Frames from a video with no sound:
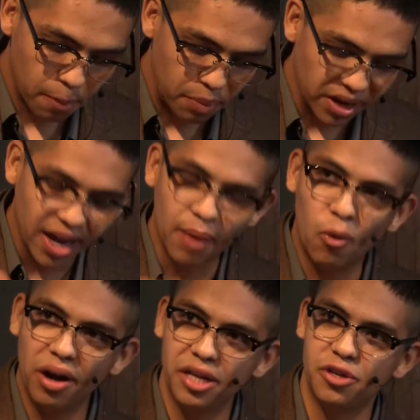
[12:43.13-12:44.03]
but yet I'm
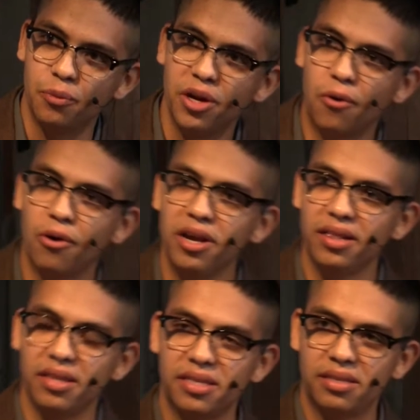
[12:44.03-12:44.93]
wanting to
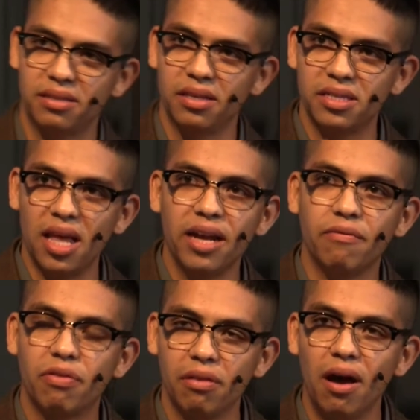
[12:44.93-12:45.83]
reorient this line
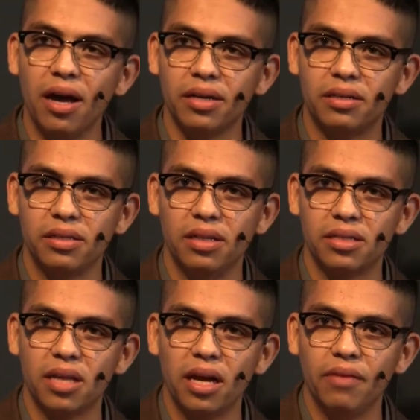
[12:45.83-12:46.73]
of thought and
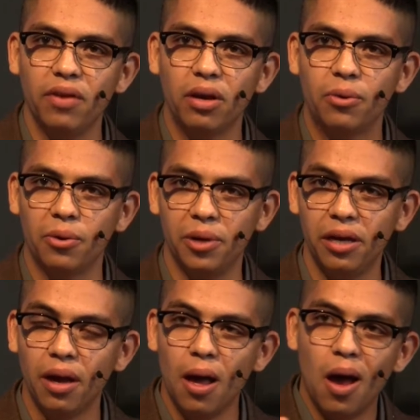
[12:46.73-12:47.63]
this line of inquiry